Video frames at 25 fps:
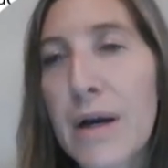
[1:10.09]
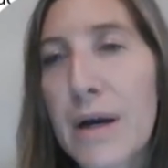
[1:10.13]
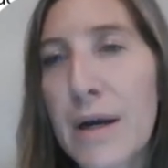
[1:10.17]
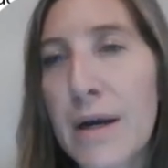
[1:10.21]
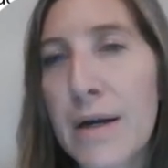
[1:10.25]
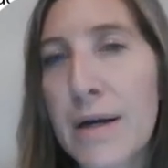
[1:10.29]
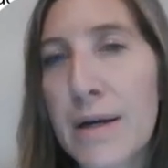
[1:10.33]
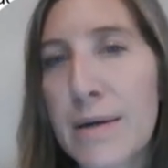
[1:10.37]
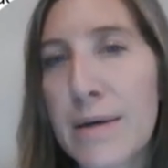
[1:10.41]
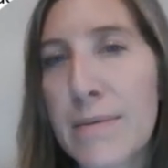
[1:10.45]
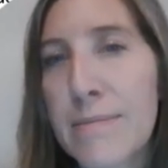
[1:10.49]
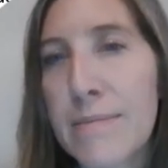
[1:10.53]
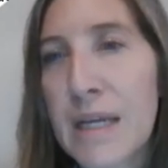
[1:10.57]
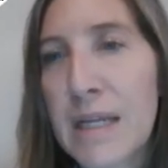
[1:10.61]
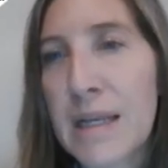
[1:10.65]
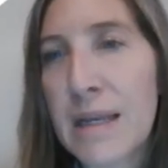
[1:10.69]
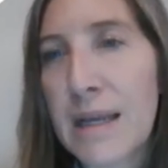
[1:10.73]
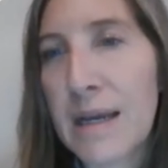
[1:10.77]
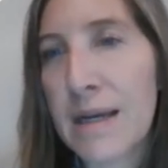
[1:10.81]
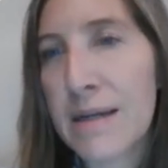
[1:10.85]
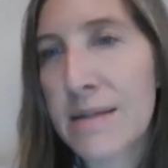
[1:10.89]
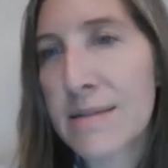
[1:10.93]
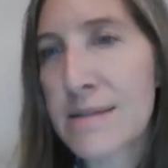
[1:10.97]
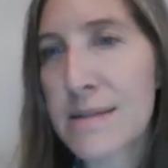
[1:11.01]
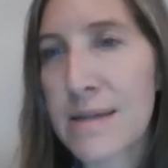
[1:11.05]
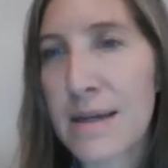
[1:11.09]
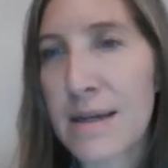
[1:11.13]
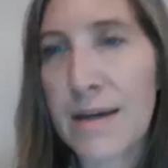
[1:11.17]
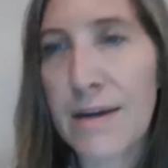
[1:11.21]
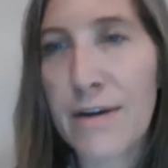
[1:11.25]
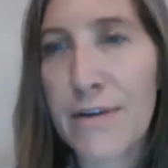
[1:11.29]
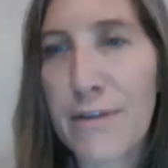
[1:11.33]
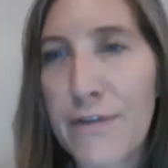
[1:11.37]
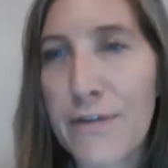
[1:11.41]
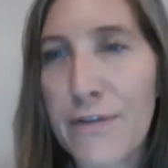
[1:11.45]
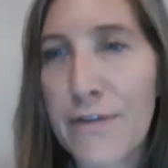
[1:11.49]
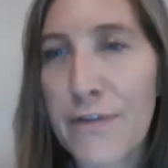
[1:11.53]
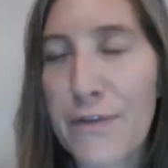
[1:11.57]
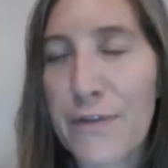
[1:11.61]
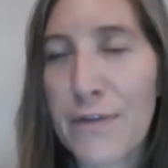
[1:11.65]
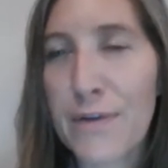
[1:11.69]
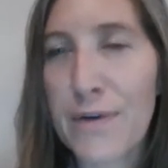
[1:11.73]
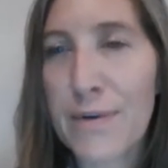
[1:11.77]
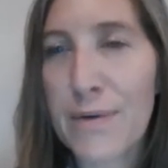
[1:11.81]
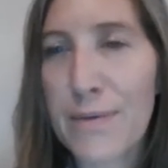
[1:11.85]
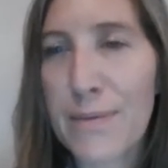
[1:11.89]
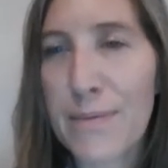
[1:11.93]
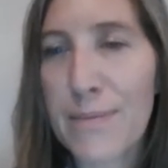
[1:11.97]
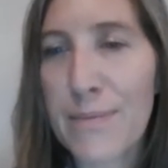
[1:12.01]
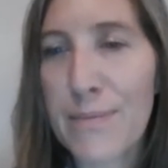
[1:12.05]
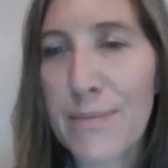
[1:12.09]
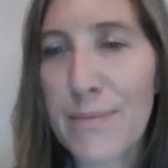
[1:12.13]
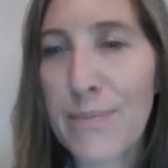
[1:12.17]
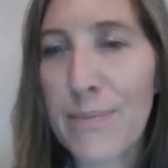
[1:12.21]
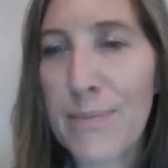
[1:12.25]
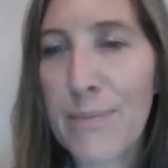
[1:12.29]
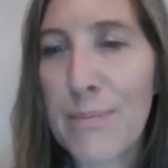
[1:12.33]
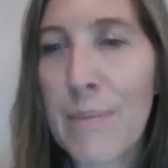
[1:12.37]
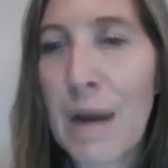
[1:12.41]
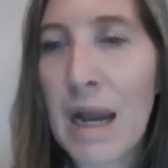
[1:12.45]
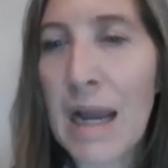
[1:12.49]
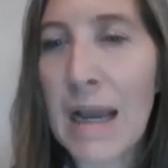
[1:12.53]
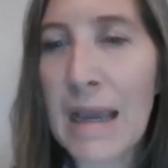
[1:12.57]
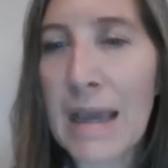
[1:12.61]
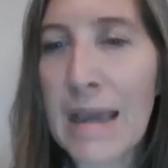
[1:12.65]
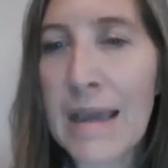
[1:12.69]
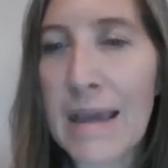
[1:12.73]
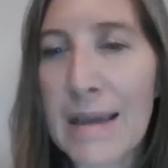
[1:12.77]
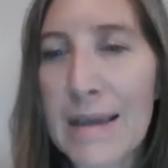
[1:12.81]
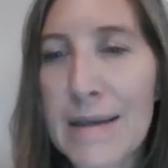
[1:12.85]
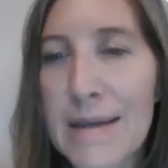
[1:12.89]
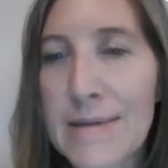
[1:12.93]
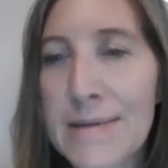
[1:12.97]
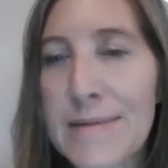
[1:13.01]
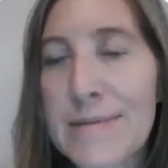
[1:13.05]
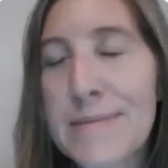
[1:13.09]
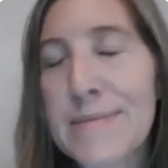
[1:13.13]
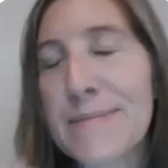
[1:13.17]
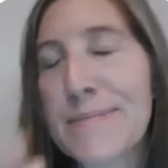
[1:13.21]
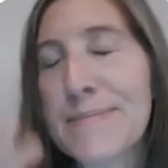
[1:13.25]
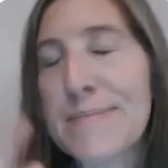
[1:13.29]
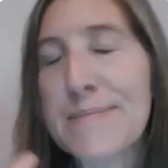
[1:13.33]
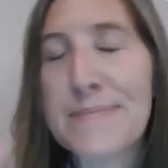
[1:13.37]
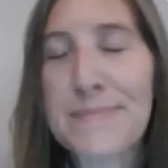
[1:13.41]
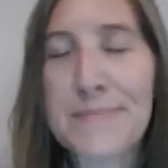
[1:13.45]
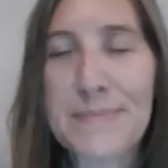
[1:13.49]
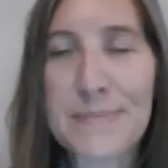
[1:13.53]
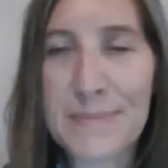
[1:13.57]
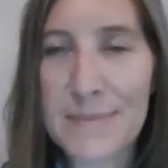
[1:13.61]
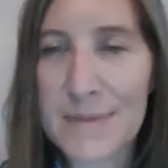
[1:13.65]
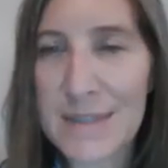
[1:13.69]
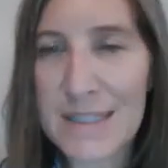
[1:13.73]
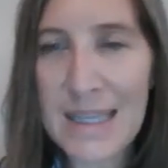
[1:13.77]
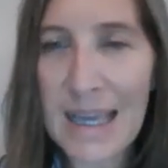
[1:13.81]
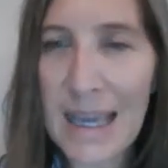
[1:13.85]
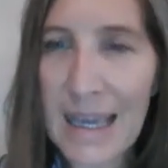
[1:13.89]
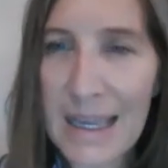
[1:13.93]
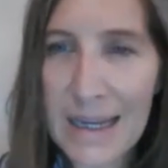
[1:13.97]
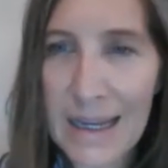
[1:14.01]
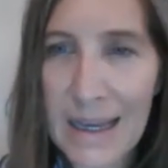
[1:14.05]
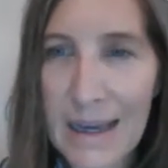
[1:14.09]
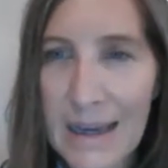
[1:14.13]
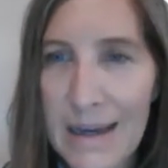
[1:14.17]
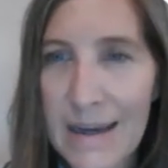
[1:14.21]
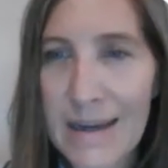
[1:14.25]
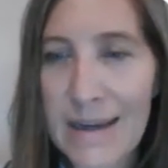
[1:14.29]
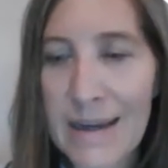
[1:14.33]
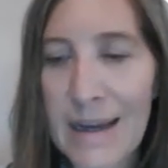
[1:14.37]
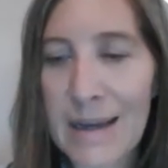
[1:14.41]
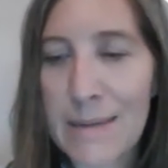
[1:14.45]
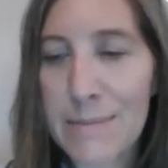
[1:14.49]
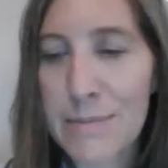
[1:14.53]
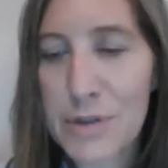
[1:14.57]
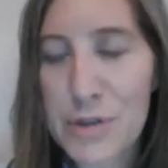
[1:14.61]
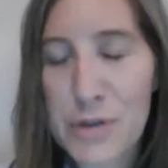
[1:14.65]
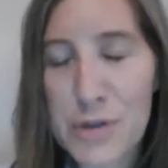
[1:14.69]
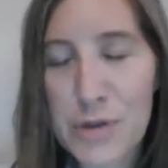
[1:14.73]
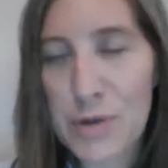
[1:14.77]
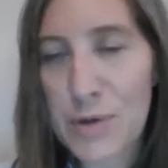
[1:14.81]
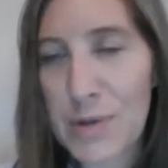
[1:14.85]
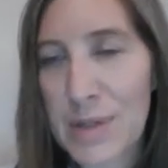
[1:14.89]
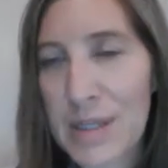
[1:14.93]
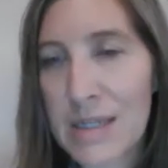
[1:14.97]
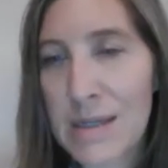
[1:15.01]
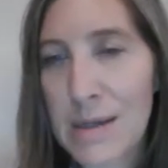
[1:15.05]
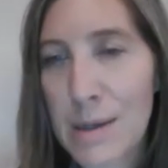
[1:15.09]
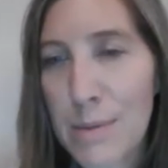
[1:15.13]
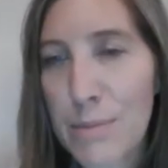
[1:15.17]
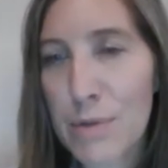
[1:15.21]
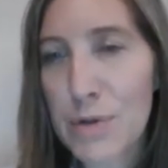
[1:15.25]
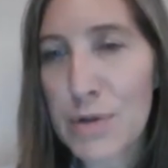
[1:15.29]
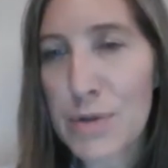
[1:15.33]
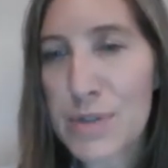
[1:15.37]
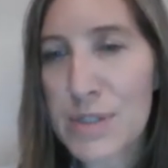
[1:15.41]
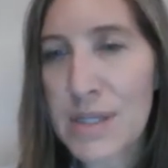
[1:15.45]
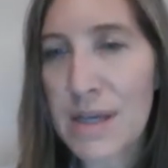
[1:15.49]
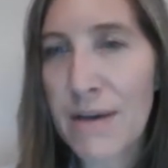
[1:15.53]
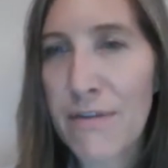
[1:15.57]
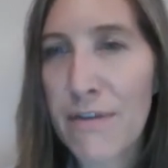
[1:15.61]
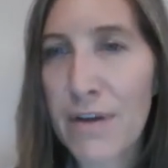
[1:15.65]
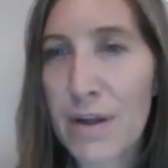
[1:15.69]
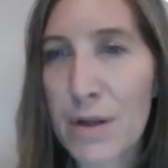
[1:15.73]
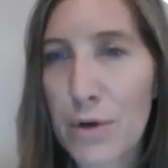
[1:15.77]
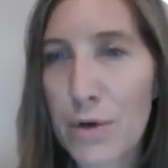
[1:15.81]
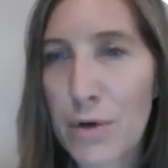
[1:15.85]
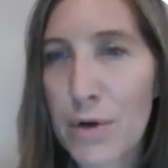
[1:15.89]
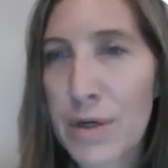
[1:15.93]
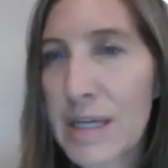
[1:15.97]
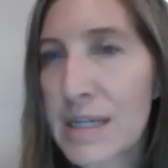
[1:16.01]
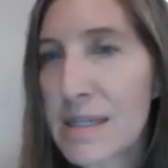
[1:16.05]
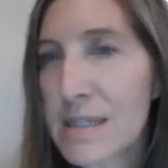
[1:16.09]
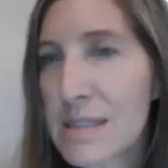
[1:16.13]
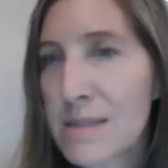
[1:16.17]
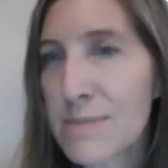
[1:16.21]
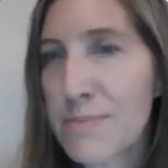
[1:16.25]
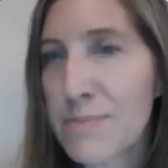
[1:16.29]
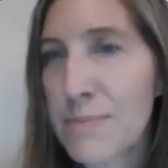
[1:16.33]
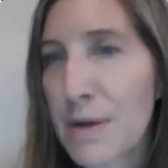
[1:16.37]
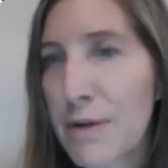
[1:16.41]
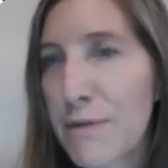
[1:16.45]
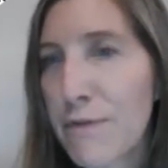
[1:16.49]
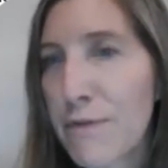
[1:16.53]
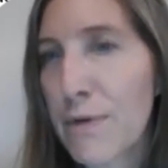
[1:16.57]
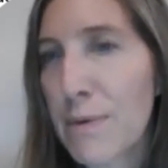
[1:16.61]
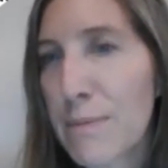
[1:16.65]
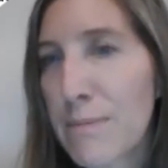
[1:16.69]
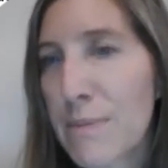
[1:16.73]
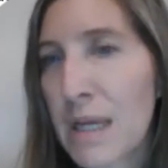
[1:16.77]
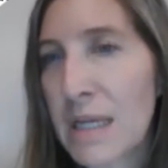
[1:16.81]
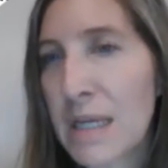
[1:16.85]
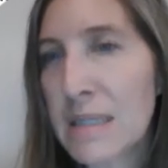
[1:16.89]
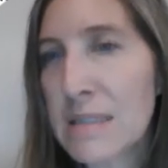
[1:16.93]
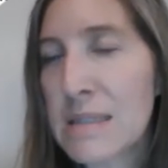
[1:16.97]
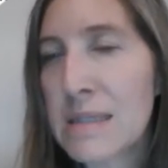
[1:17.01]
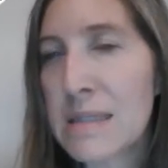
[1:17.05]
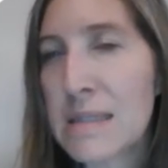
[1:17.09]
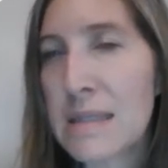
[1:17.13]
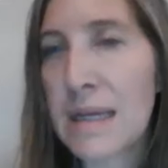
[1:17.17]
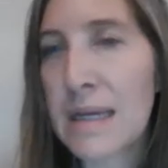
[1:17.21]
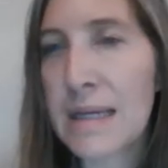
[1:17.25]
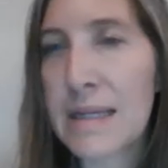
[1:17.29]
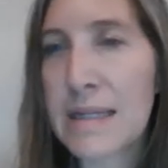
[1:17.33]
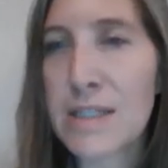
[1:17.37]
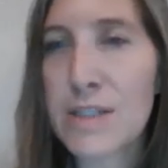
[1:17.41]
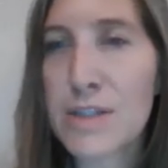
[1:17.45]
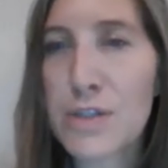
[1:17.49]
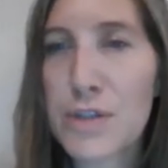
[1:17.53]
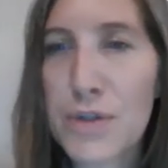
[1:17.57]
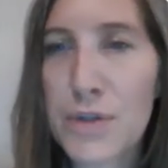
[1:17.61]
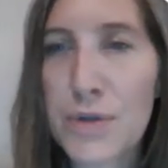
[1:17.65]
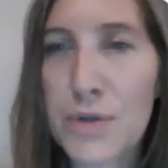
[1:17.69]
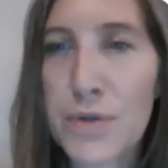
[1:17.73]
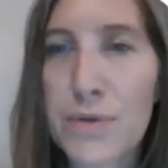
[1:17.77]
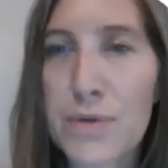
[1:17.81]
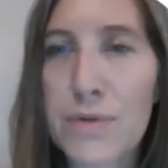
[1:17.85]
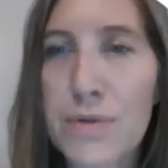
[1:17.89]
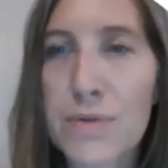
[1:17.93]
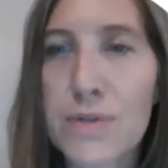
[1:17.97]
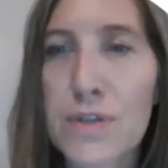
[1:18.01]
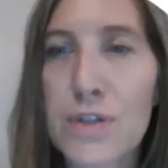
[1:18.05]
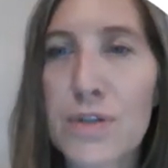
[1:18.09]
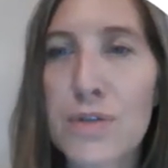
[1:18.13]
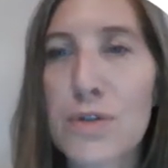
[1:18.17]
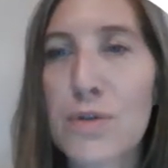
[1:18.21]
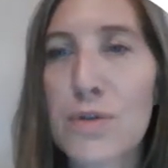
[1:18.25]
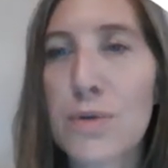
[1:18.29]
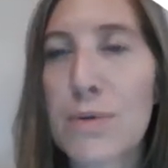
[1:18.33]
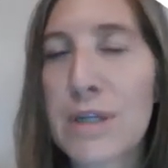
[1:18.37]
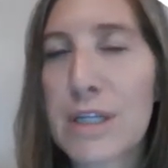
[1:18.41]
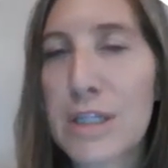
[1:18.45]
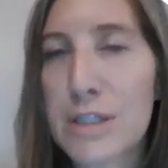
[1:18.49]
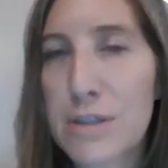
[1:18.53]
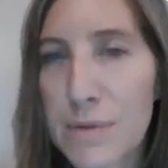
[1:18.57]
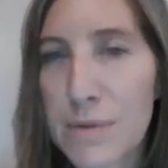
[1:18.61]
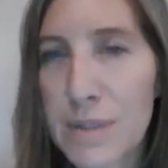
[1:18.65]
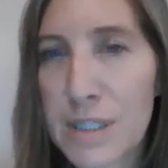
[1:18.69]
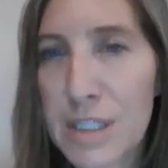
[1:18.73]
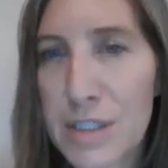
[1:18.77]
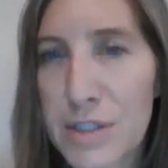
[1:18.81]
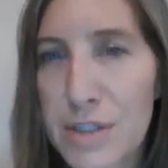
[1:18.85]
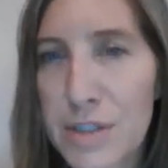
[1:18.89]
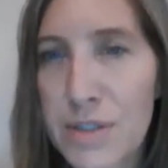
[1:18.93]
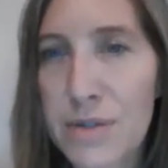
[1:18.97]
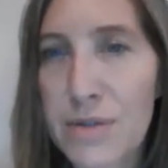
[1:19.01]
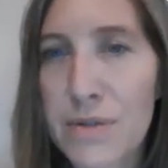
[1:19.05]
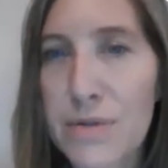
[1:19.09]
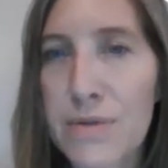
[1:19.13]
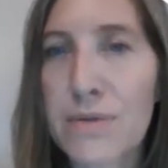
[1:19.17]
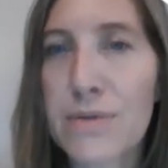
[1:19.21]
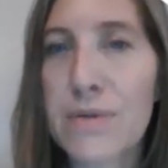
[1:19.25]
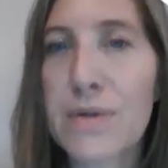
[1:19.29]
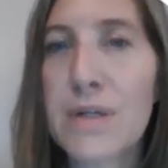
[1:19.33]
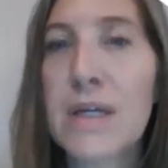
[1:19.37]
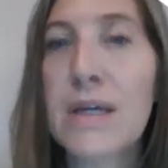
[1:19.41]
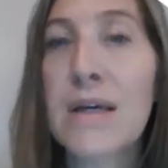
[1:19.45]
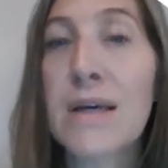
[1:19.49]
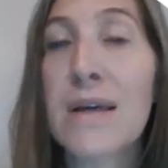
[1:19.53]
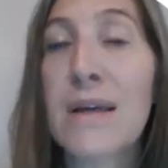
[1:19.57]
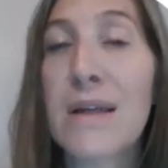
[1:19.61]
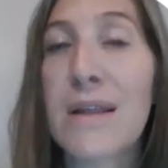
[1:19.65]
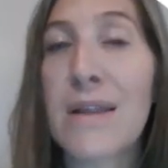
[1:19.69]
And as of my data, I'm sure the numbers have increased, but from 1992 to 2022,